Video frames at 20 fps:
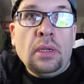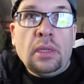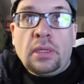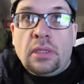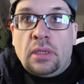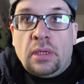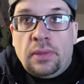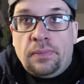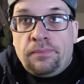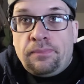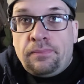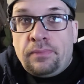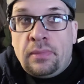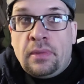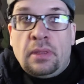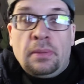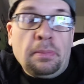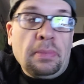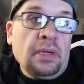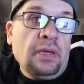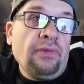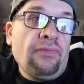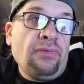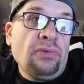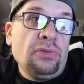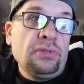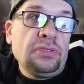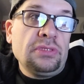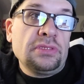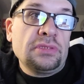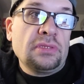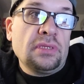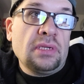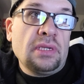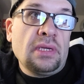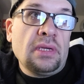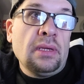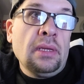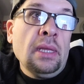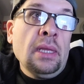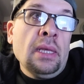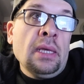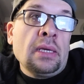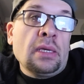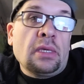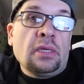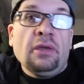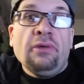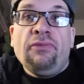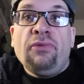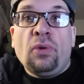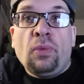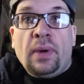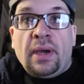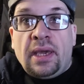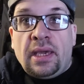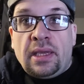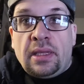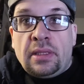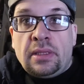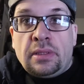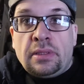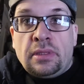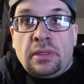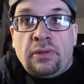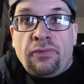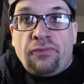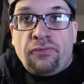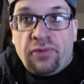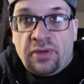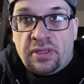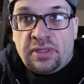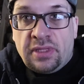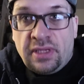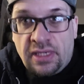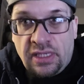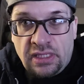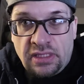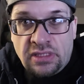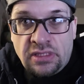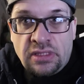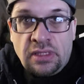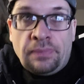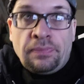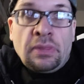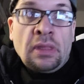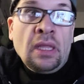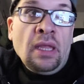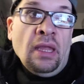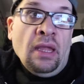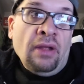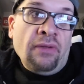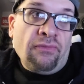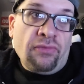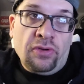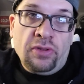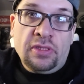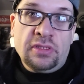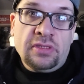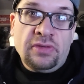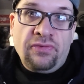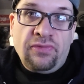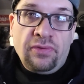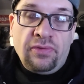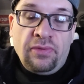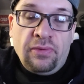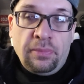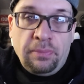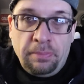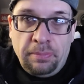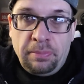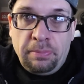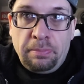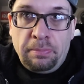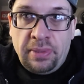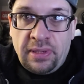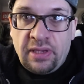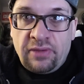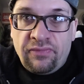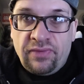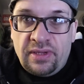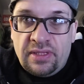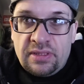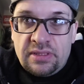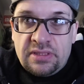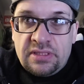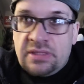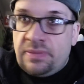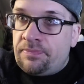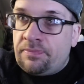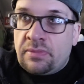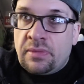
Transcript: you know, but if you're just gonna give away free tickets for these big events,